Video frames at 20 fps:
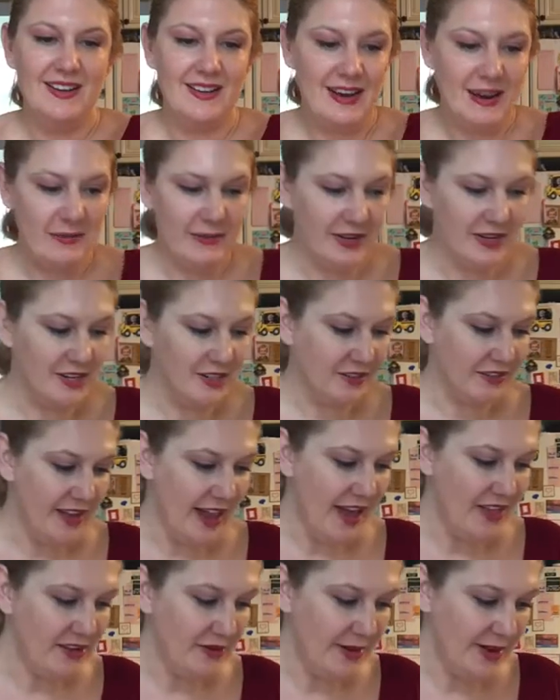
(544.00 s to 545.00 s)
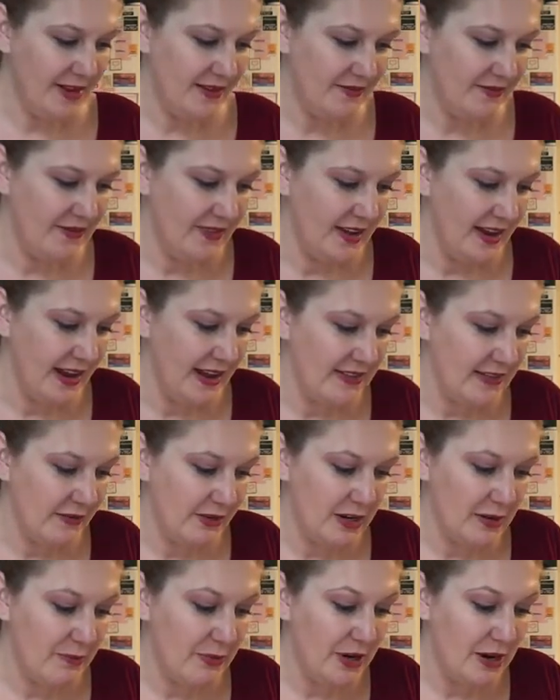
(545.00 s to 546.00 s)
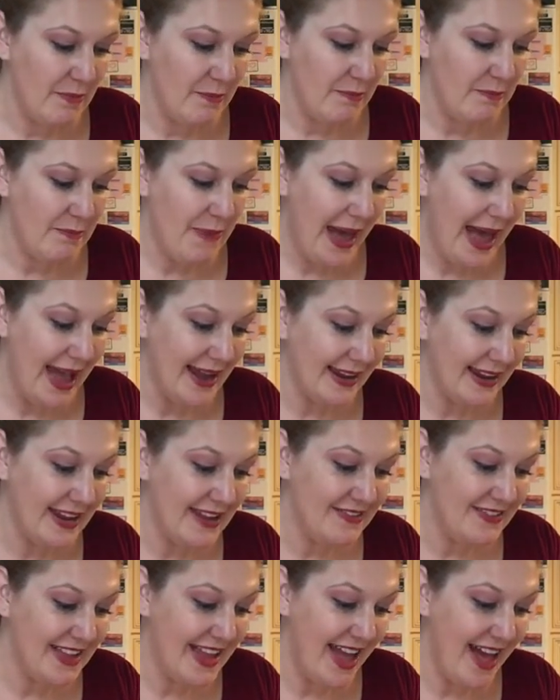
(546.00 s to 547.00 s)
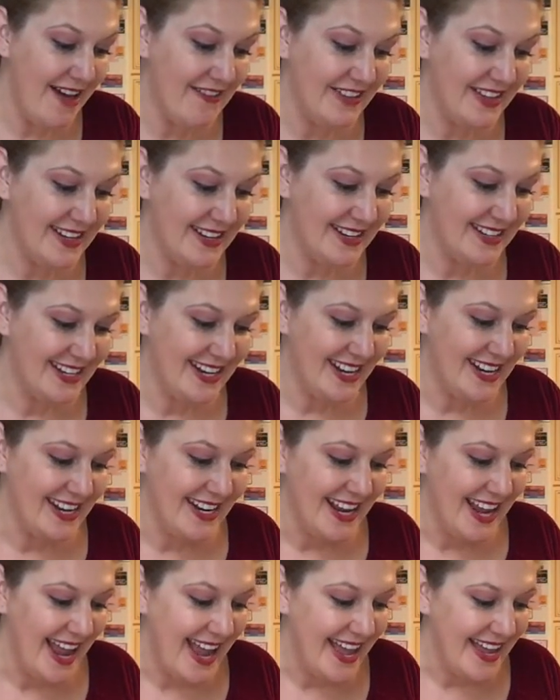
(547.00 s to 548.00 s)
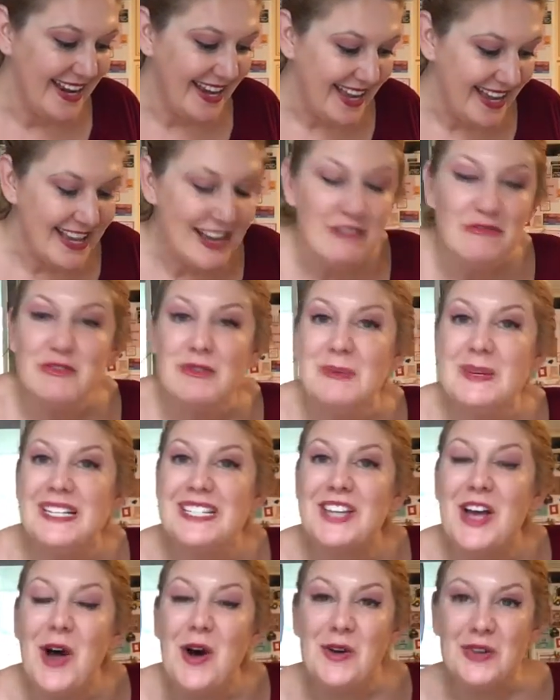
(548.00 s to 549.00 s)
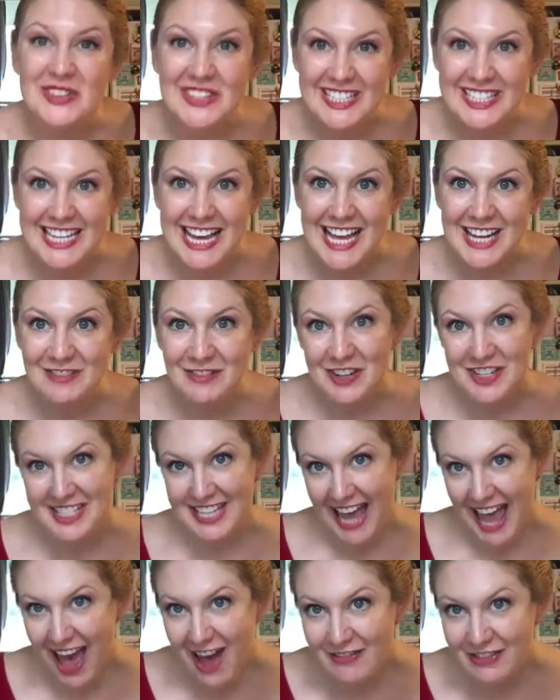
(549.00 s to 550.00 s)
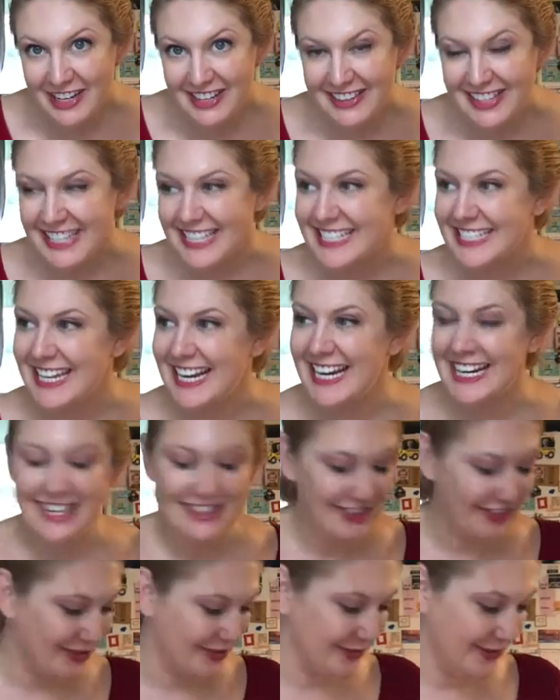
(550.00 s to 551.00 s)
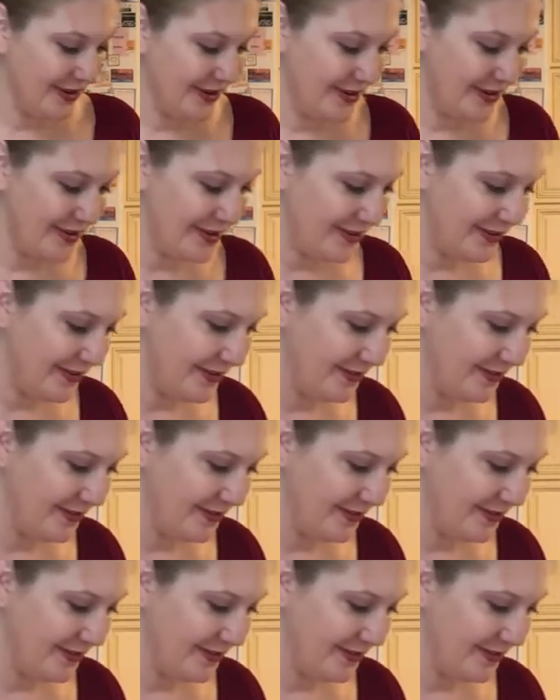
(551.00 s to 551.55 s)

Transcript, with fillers: Now we're gonna do the other one, and then we're gonna put it back in the oven and it will be totally done once everything is heated through.